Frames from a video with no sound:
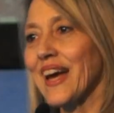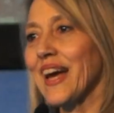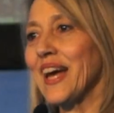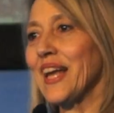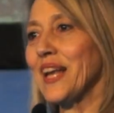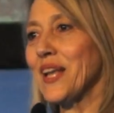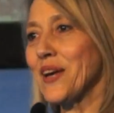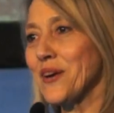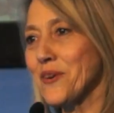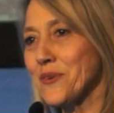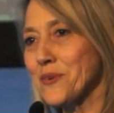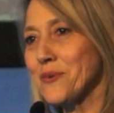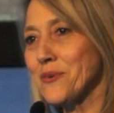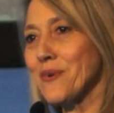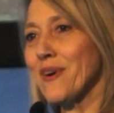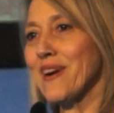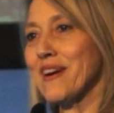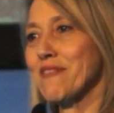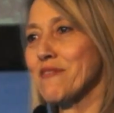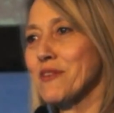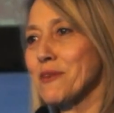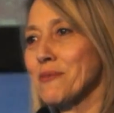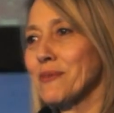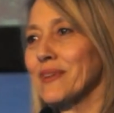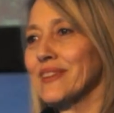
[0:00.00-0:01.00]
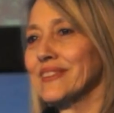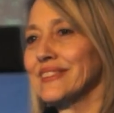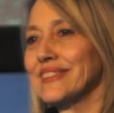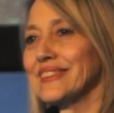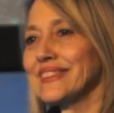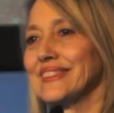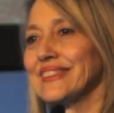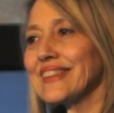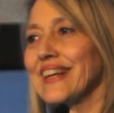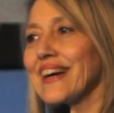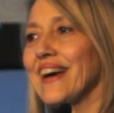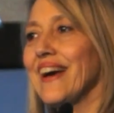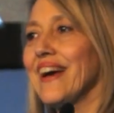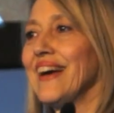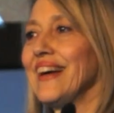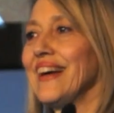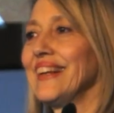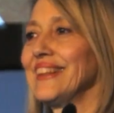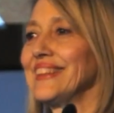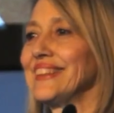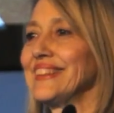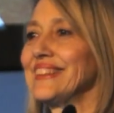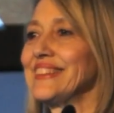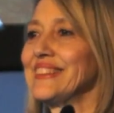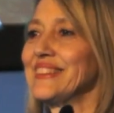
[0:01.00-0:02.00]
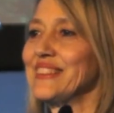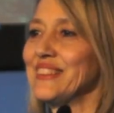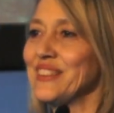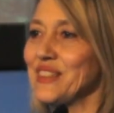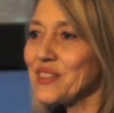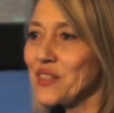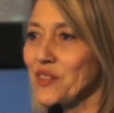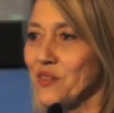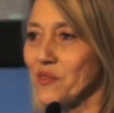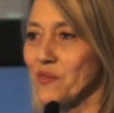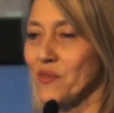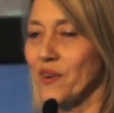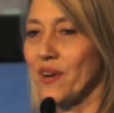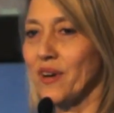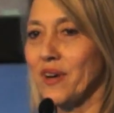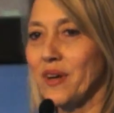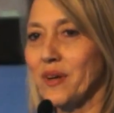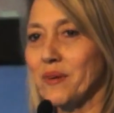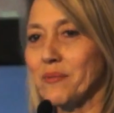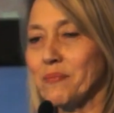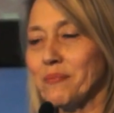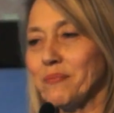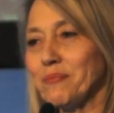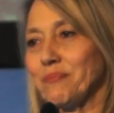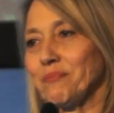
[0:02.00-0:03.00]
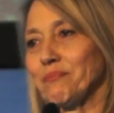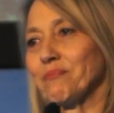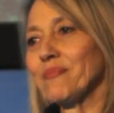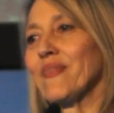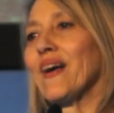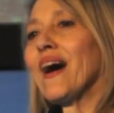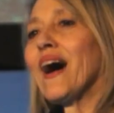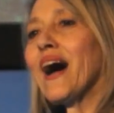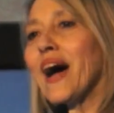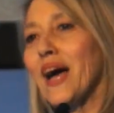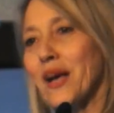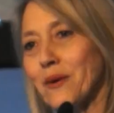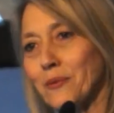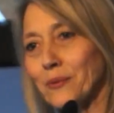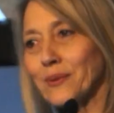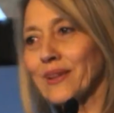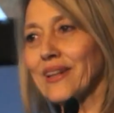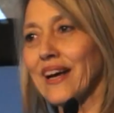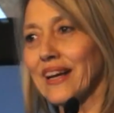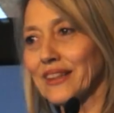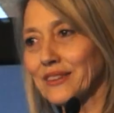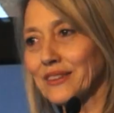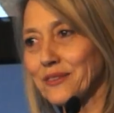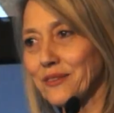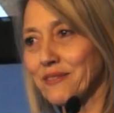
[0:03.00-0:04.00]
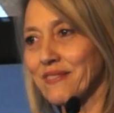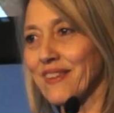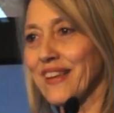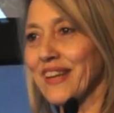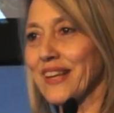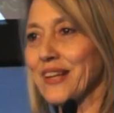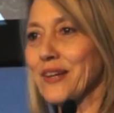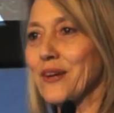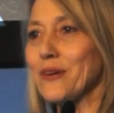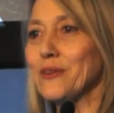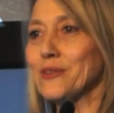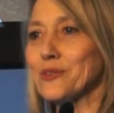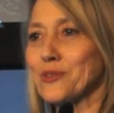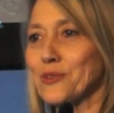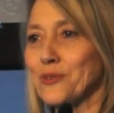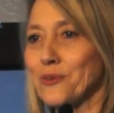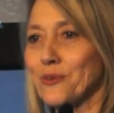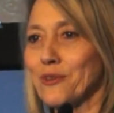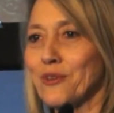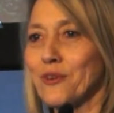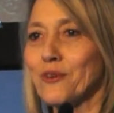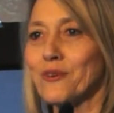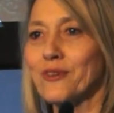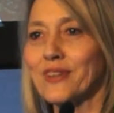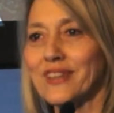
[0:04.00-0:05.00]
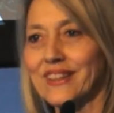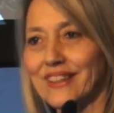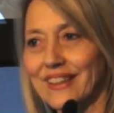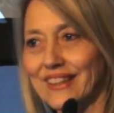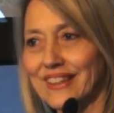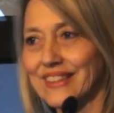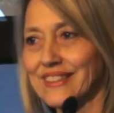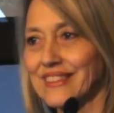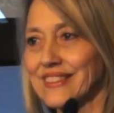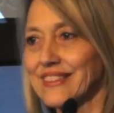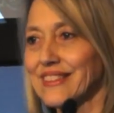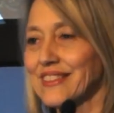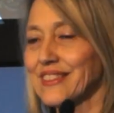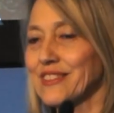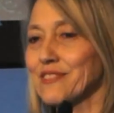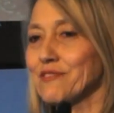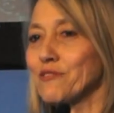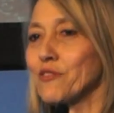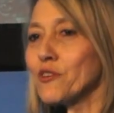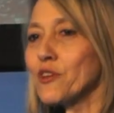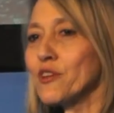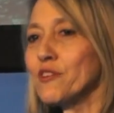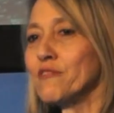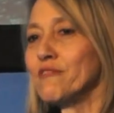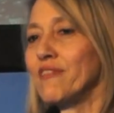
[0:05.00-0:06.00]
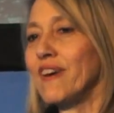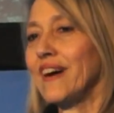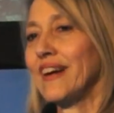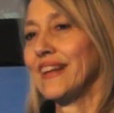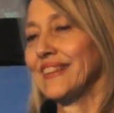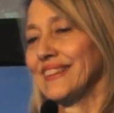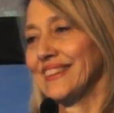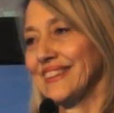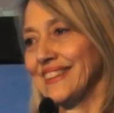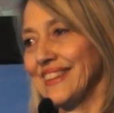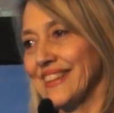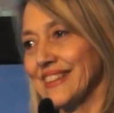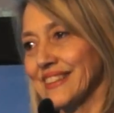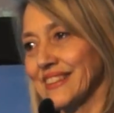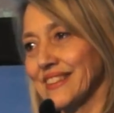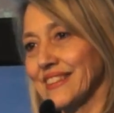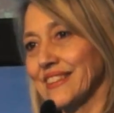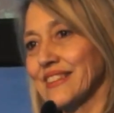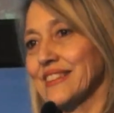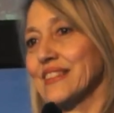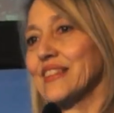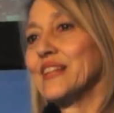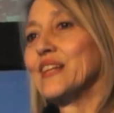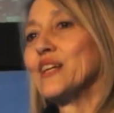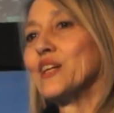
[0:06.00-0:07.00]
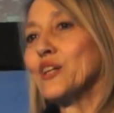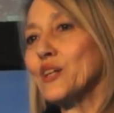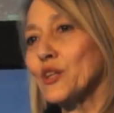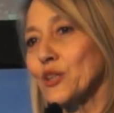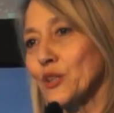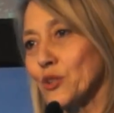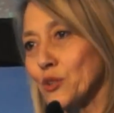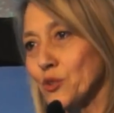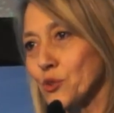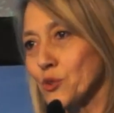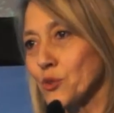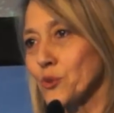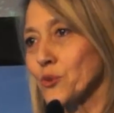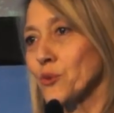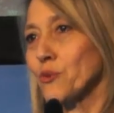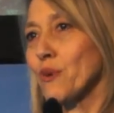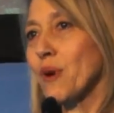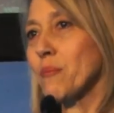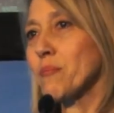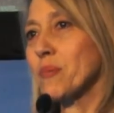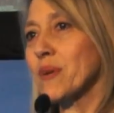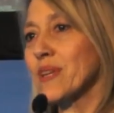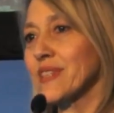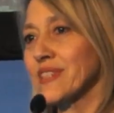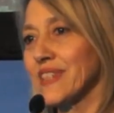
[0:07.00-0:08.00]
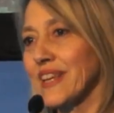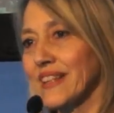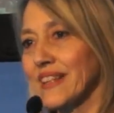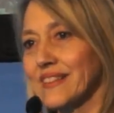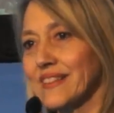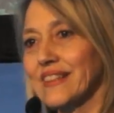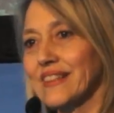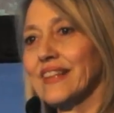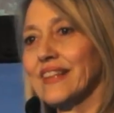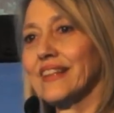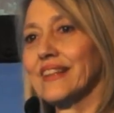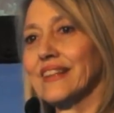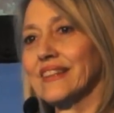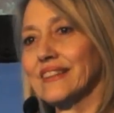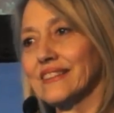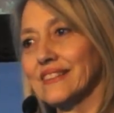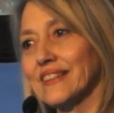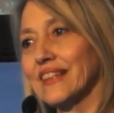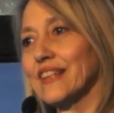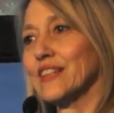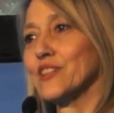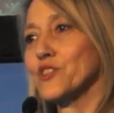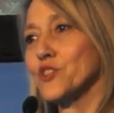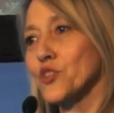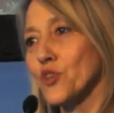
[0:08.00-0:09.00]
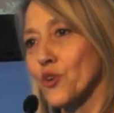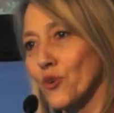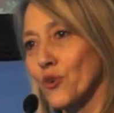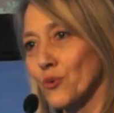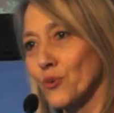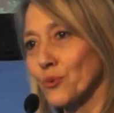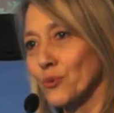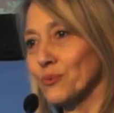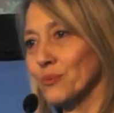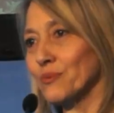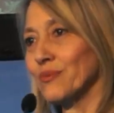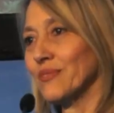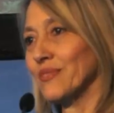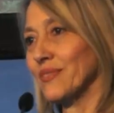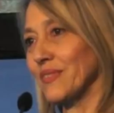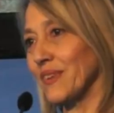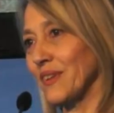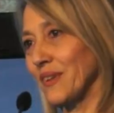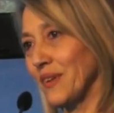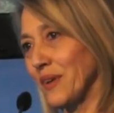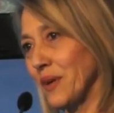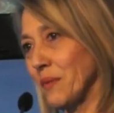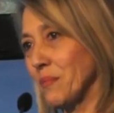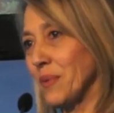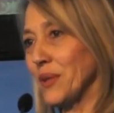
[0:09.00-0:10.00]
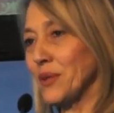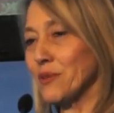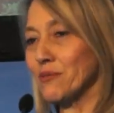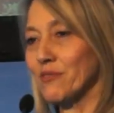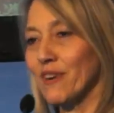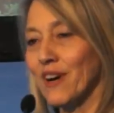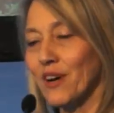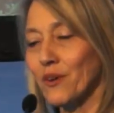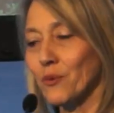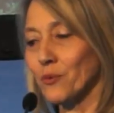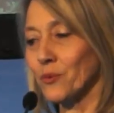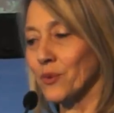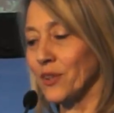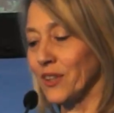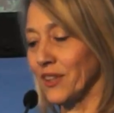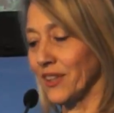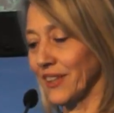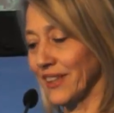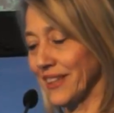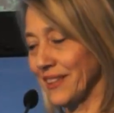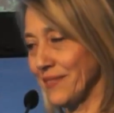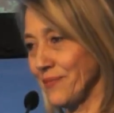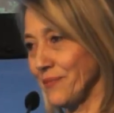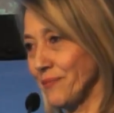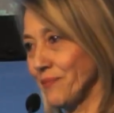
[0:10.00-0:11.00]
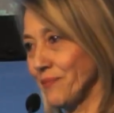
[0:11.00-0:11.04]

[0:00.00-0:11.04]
Hello, everyone, and I would like to thank also the organizers for inviting us to represent INAT and show a bit of our work.